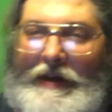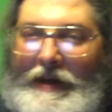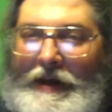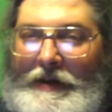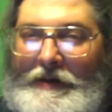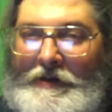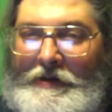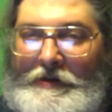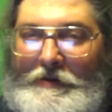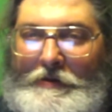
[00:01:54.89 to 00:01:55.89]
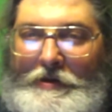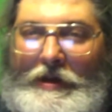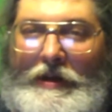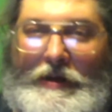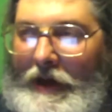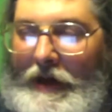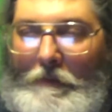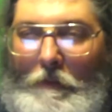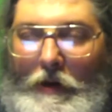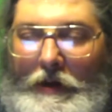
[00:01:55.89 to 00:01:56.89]
And in other news,
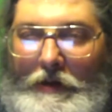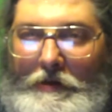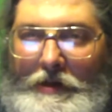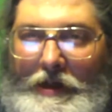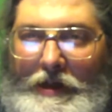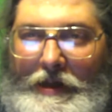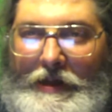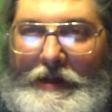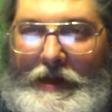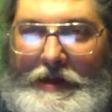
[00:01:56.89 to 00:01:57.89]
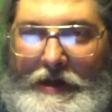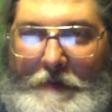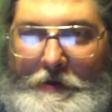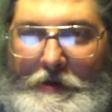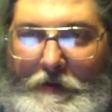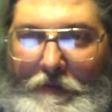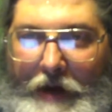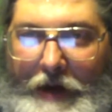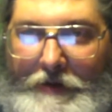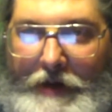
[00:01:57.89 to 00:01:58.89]
I'm working on the next episode of
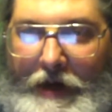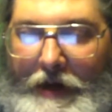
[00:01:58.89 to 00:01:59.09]
Phat Trek.